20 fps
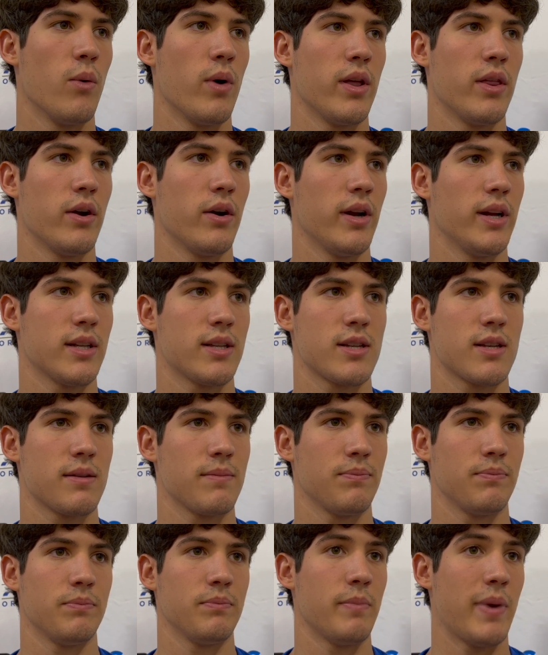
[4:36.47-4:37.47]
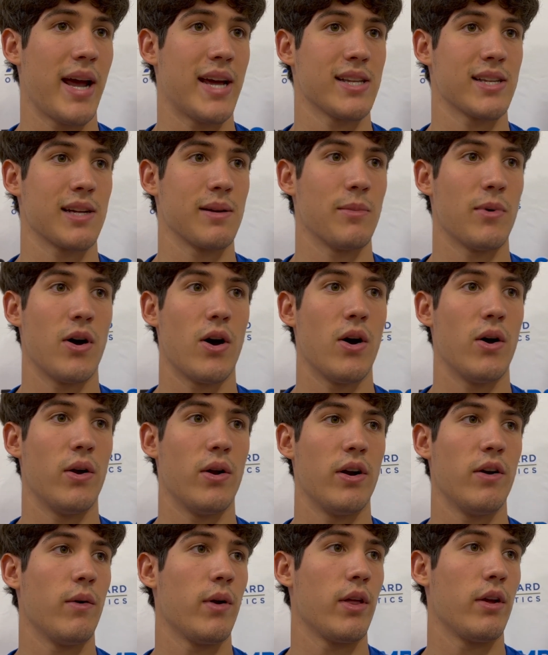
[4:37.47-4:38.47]
whether it's basketball
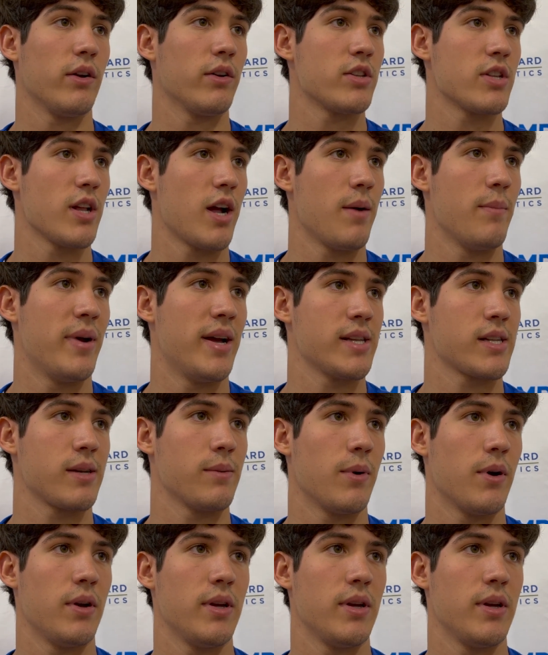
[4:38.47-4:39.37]
or whether it's not basketball.